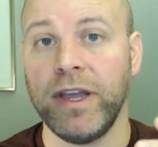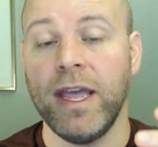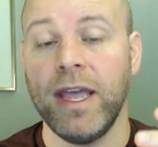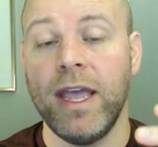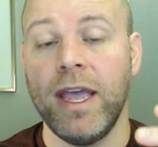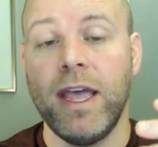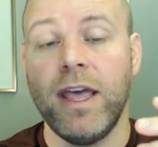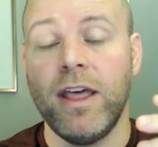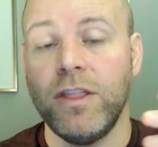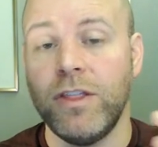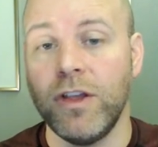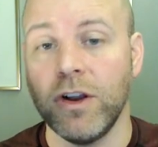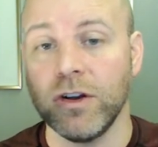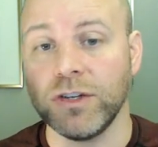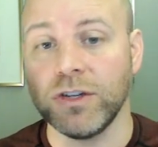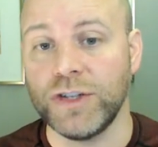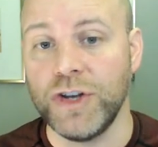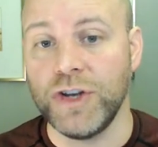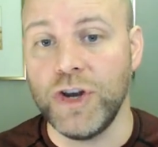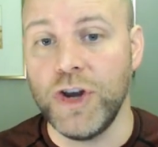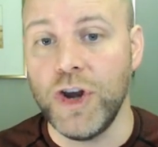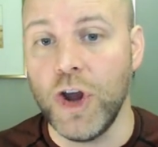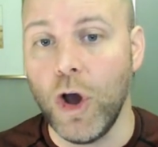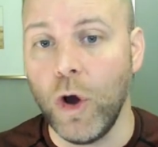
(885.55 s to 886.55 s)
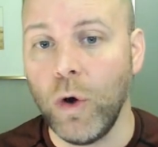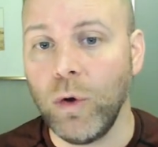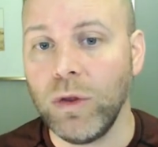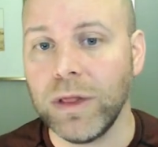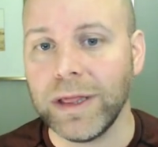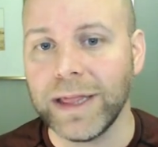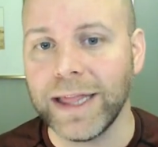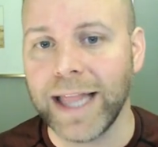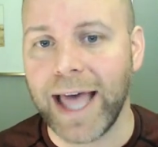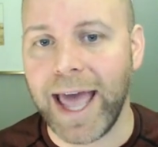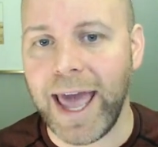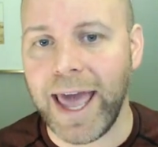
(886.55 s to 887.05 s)
There's no
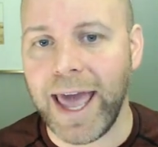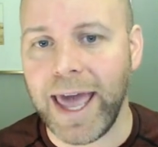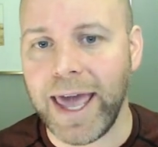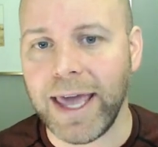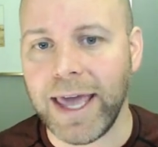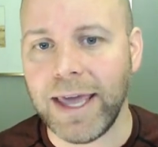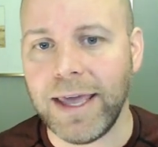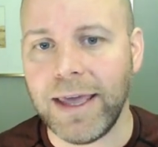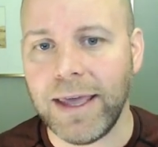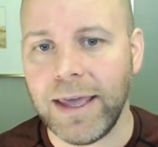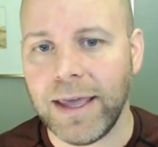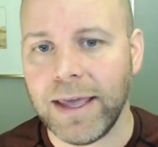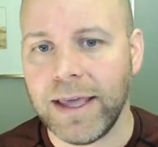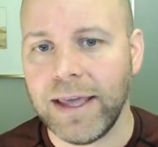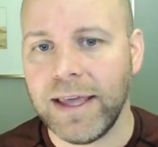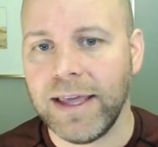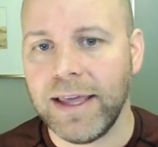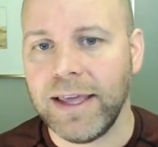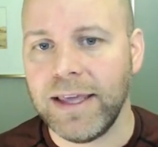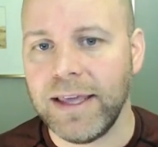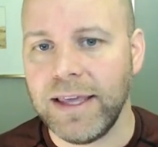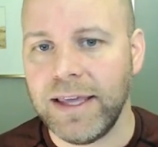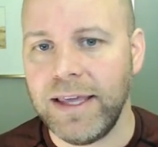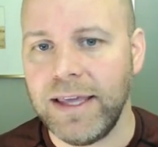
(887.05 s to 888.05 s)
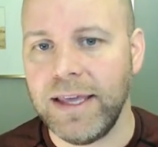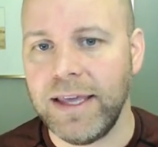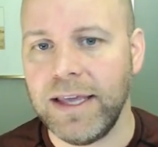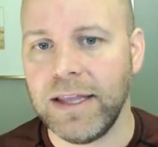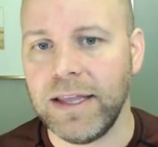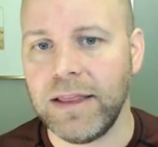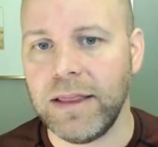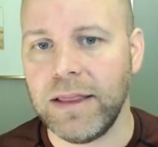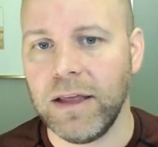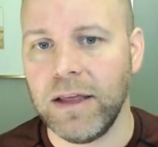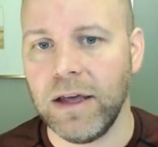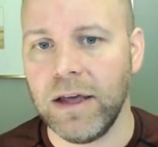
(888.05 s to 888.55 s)
lag in
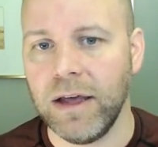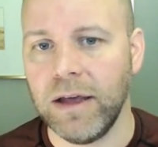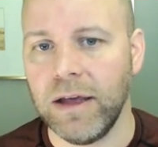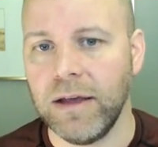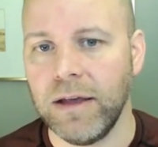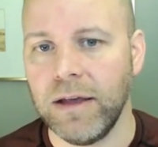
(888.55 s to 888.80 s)
the